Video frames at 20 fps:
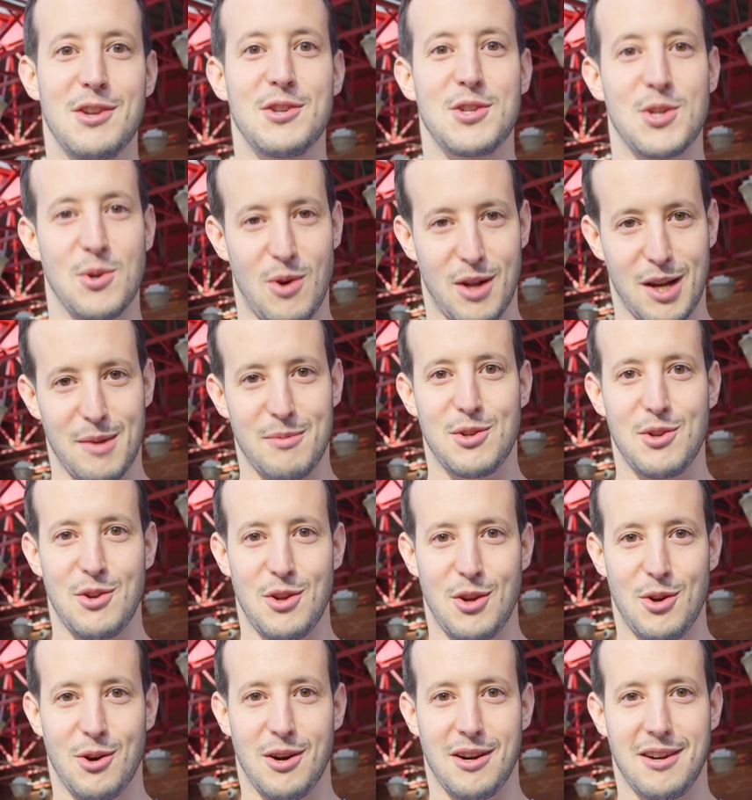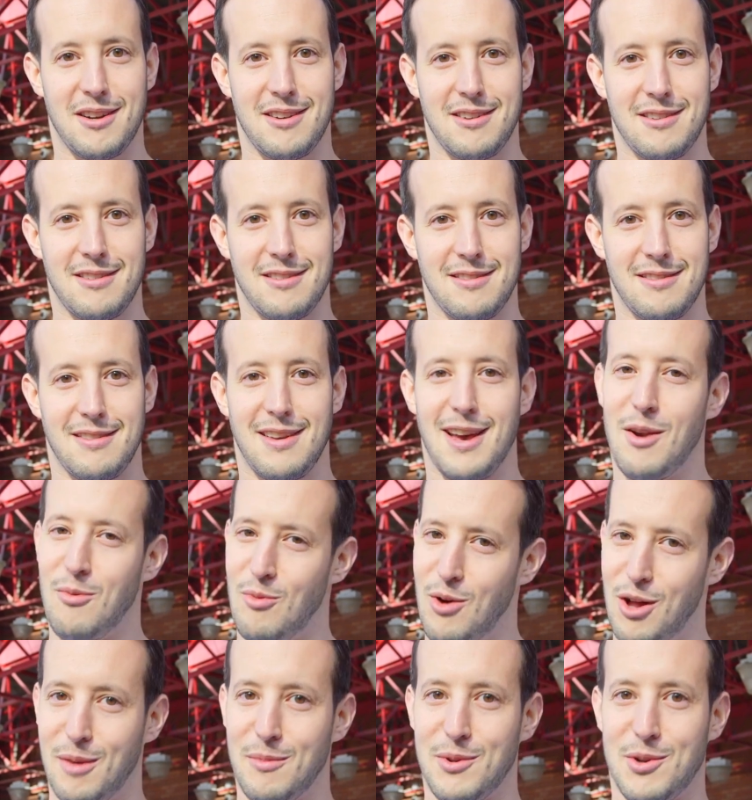So welcome to New York,
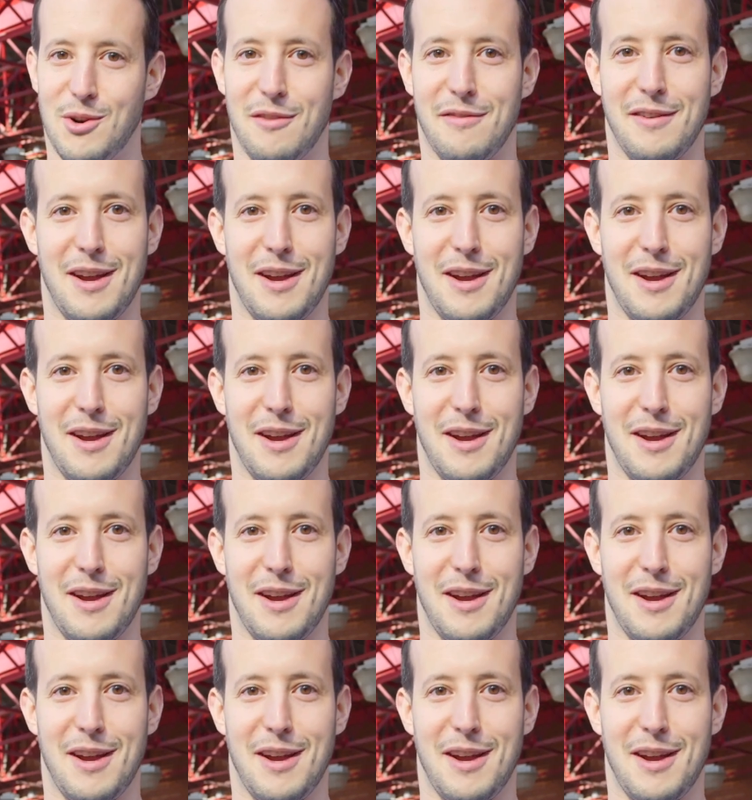and welcome to our